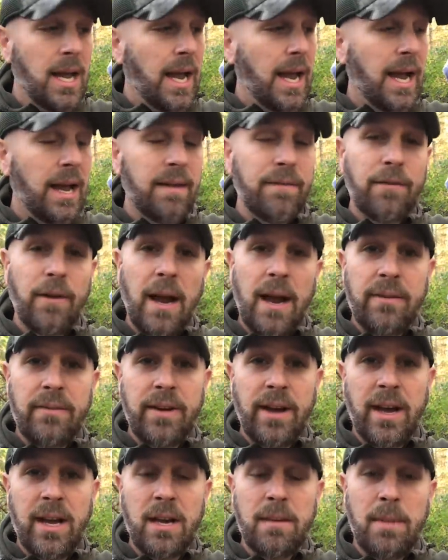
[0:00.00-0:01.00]
And for every
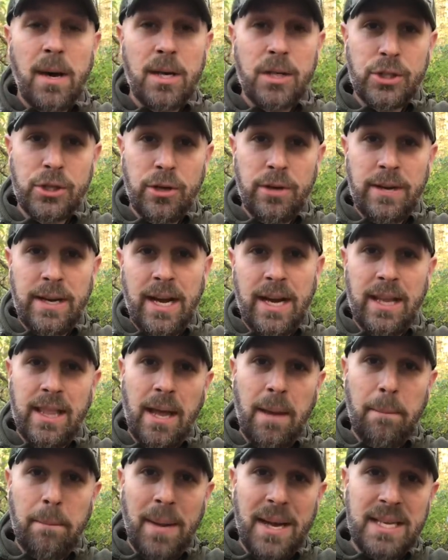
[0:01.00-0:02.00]
item, I'll show you kind of
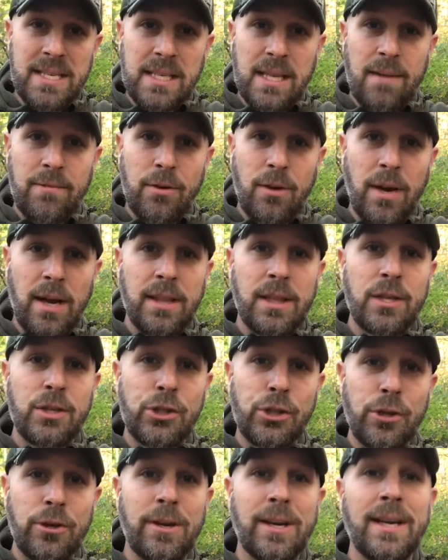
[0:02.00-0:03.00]
that base level and then
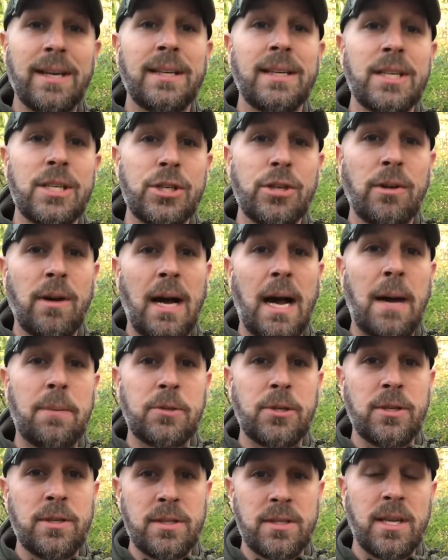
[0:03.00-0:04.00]
show you additional
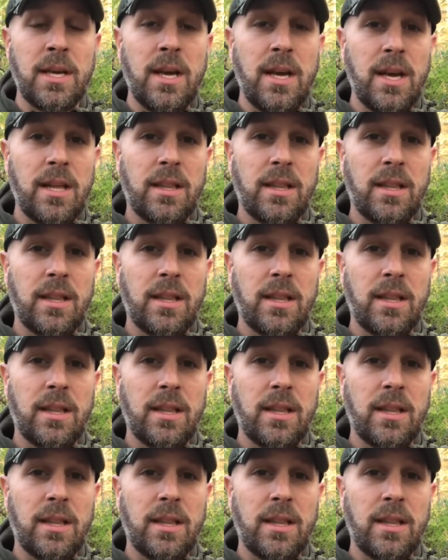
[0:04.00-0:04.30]
options